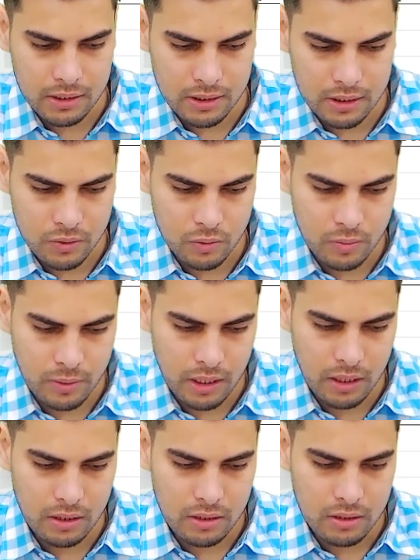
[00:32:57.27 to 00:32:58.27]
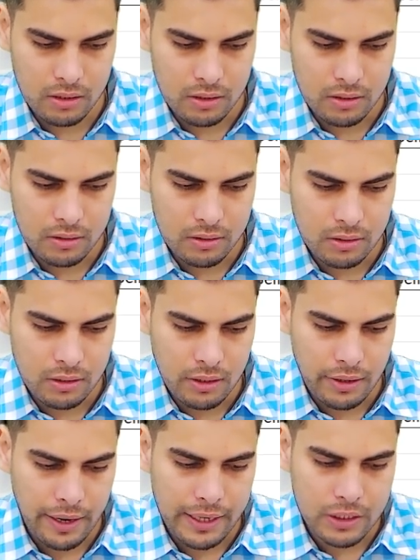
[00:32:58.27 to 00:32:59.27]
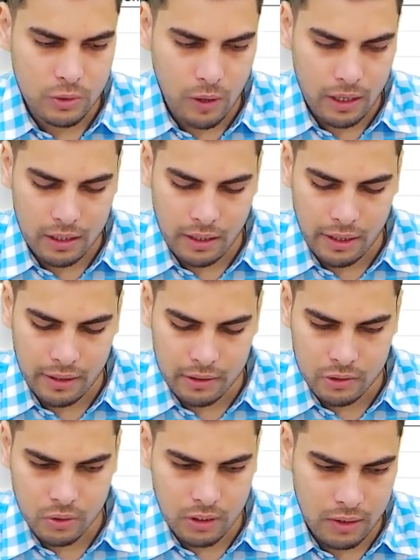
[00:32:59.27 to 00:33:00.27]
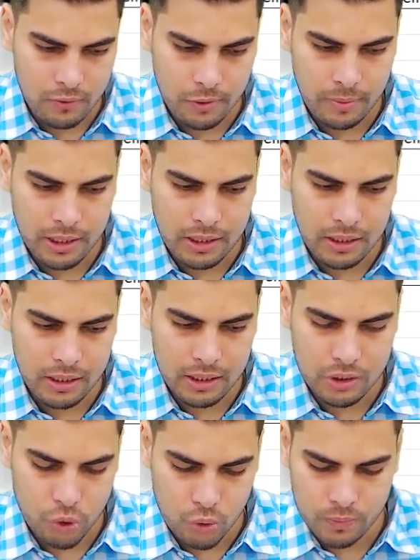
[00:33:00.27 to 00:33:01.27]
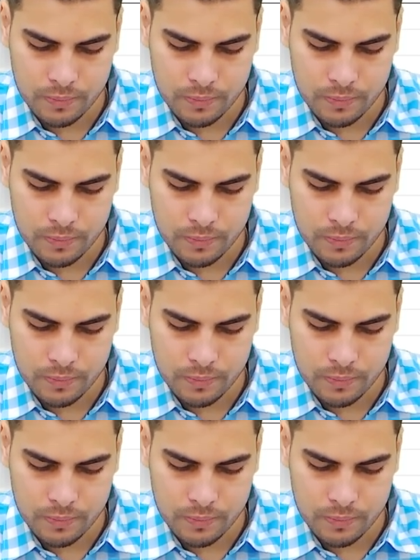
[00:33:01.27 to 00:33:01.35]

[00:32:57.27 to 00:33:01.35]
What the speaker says: This would be next quarter end. So that would be 30th June.